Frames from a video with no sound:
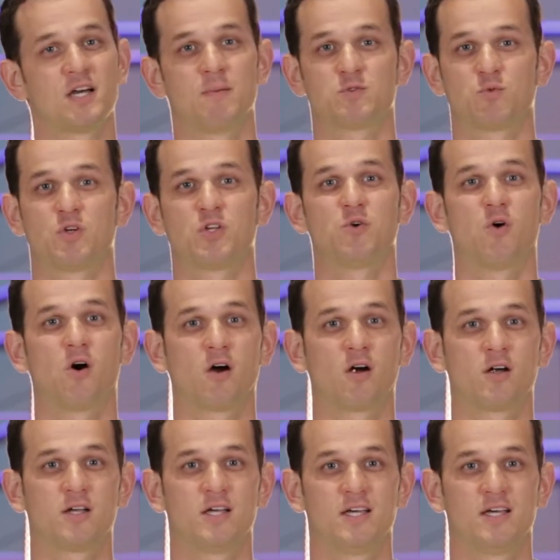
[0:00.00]
comes where you
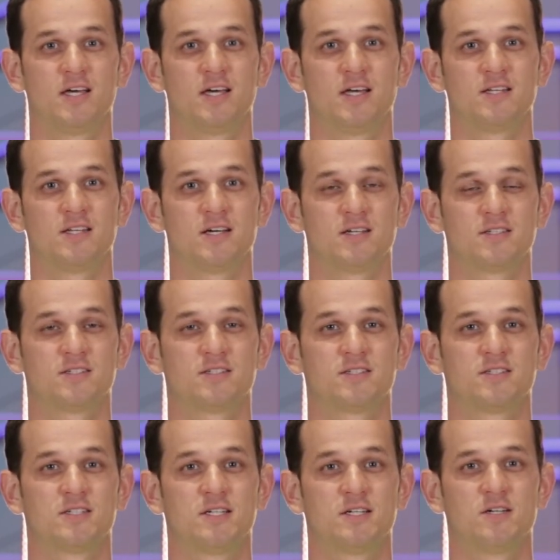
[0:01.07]
are and
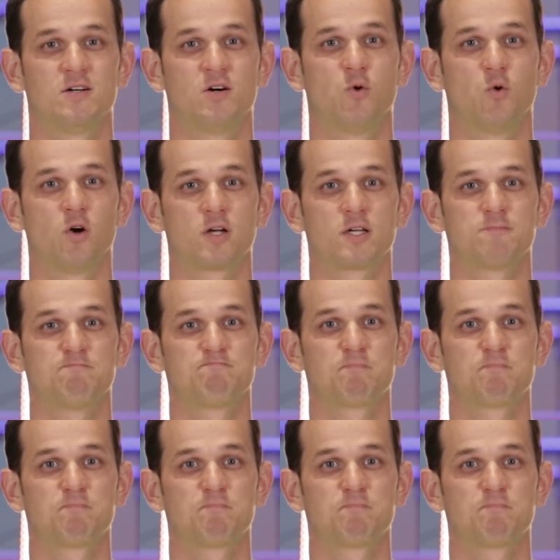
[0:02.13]
does a work.